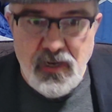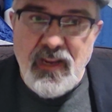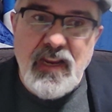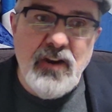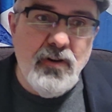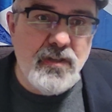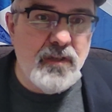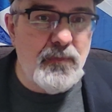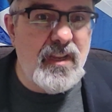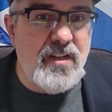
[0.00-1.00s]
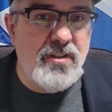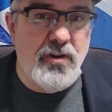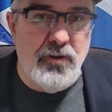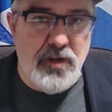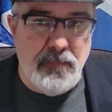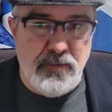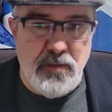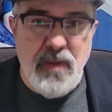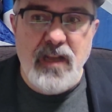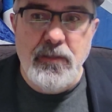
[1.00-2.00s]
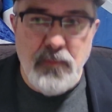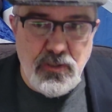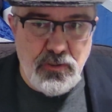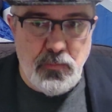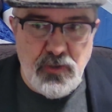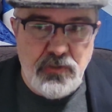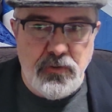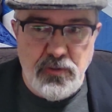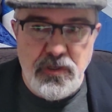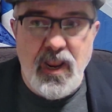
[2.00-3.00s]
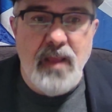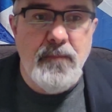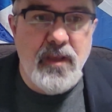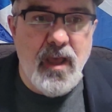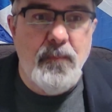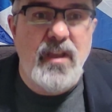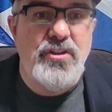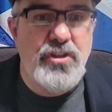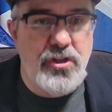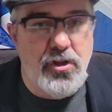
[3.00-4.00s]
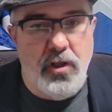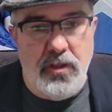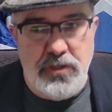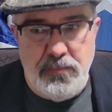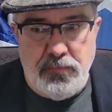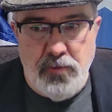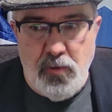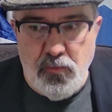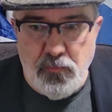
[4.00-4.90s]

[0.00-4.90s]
Here are some insider tips to maximize your research and become a genealogy pro.